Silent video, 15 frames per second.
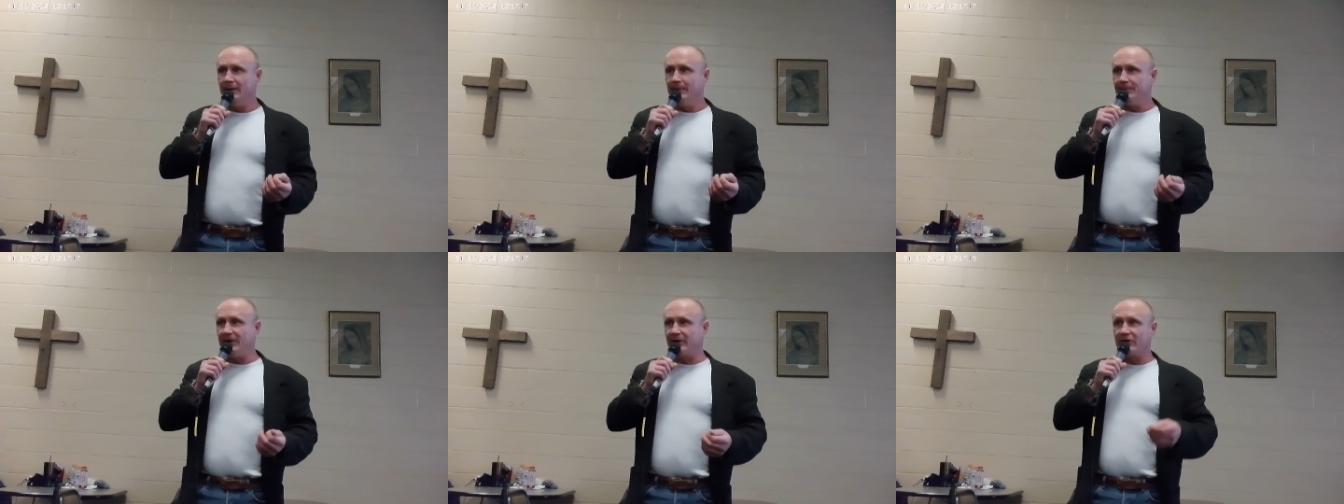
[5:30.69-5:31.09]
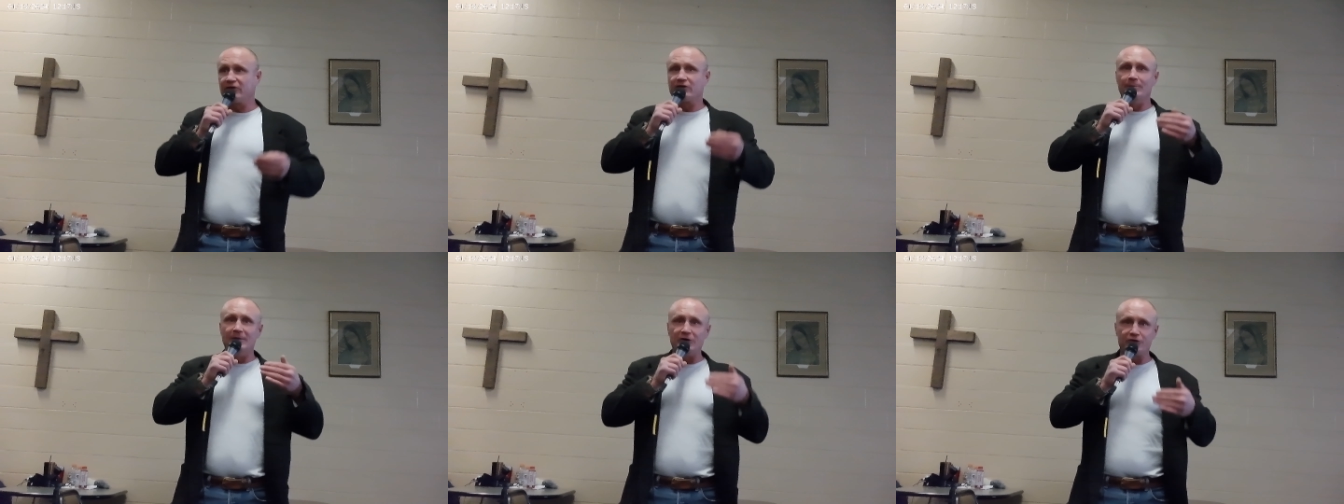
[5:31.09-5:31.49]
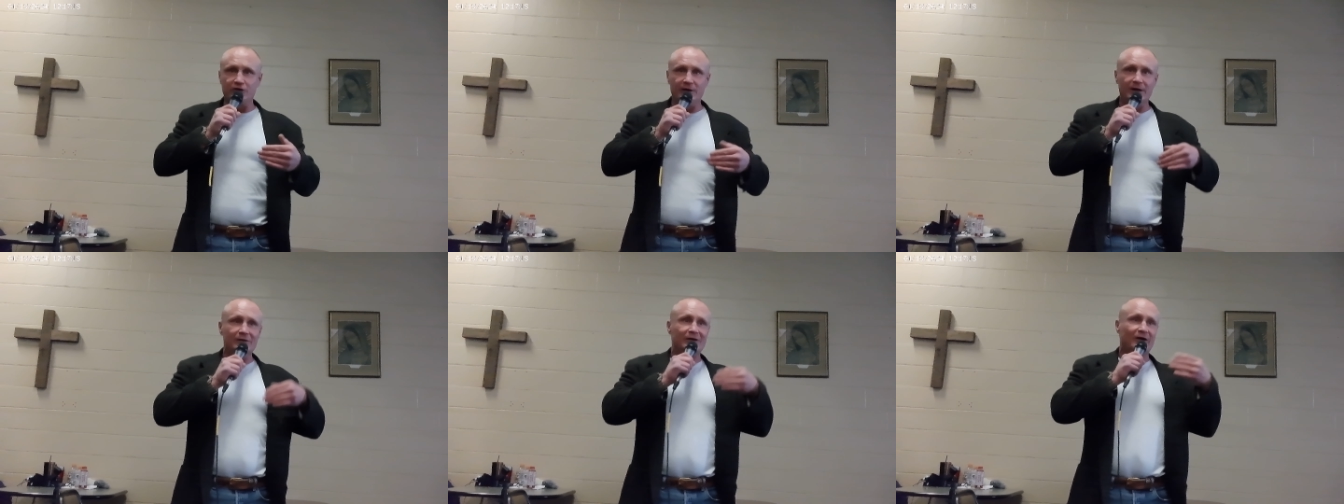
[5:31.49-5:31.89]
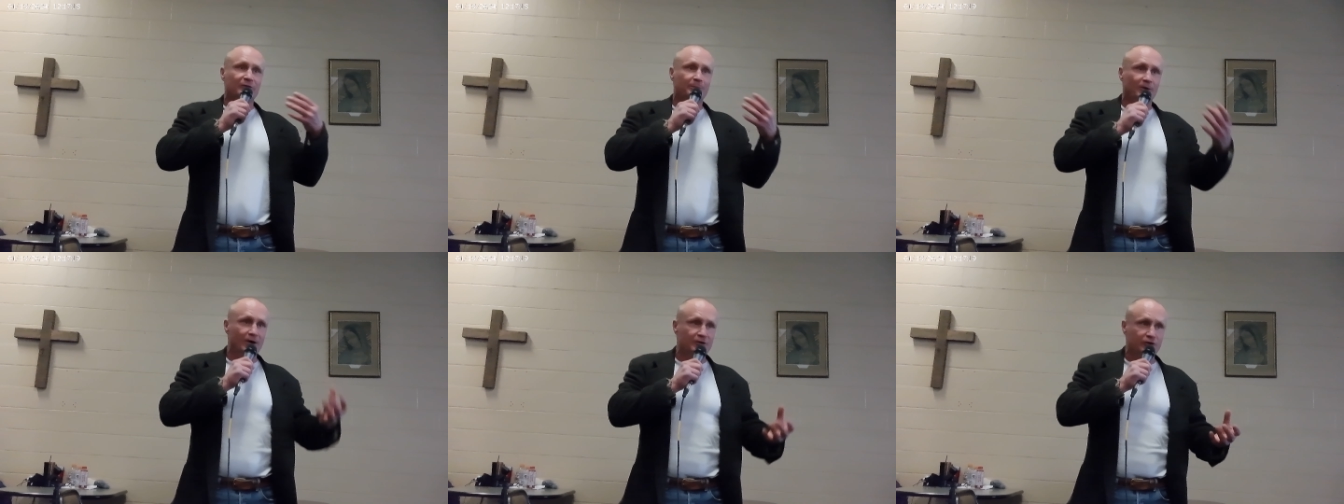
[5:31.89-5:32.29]
Because submission and
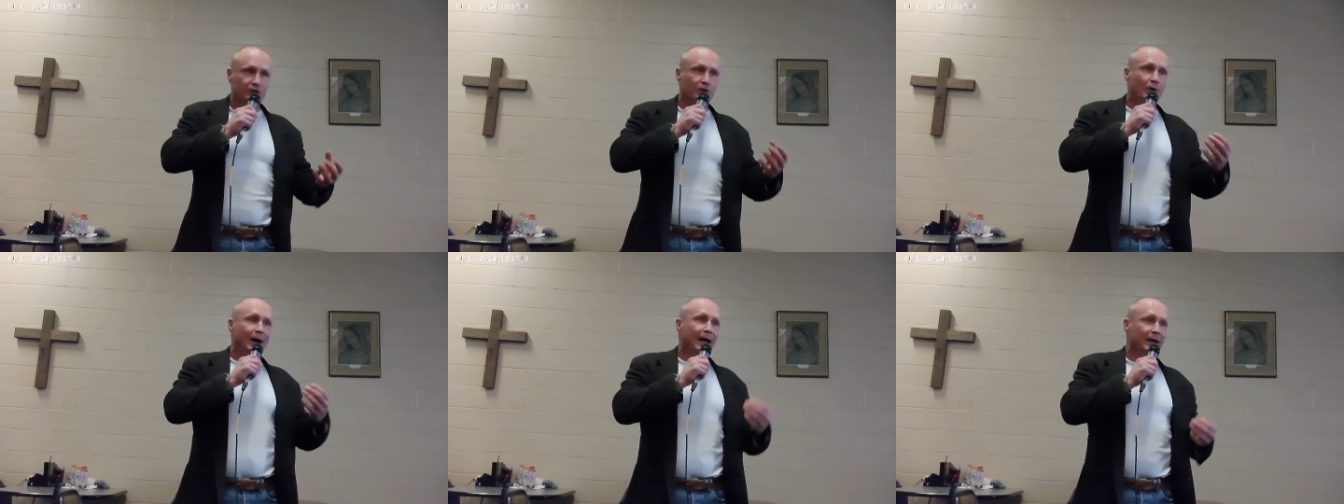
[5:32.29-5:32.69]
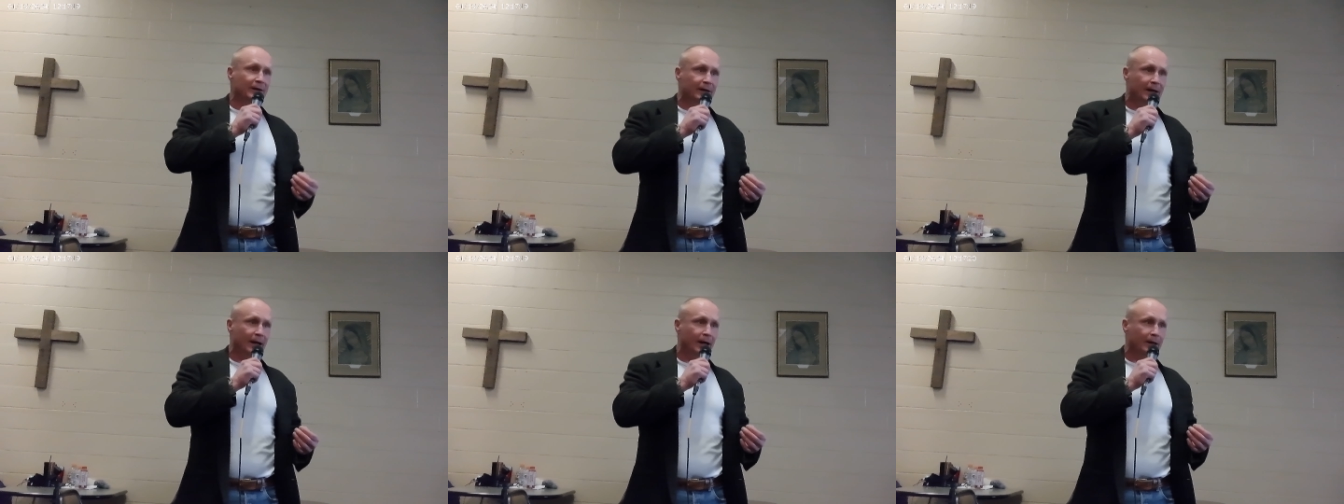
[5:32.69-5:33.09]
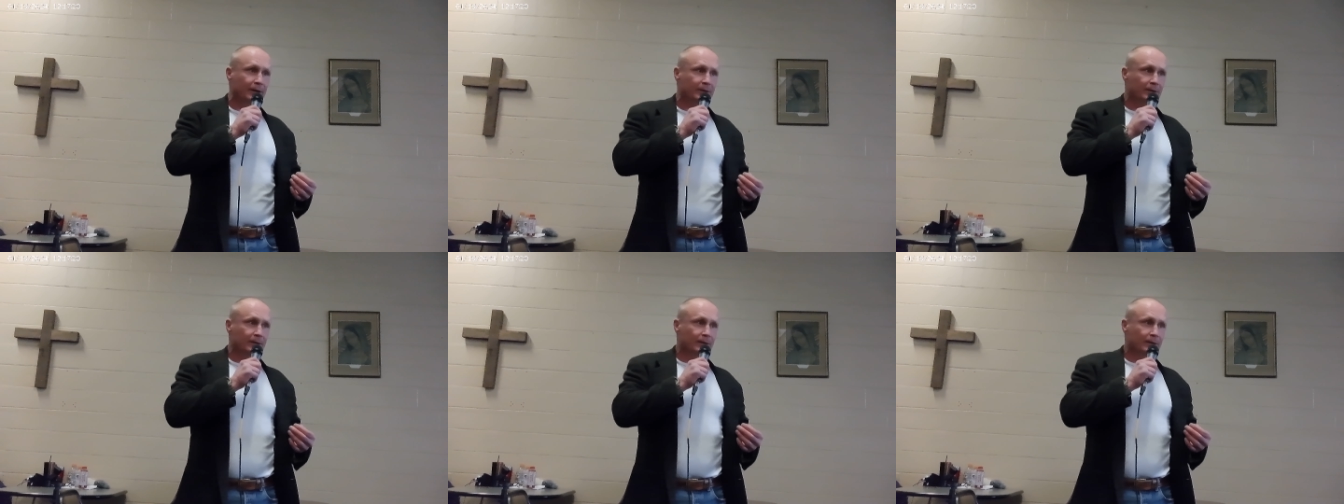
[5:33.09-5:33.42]
desperation go hand in hand.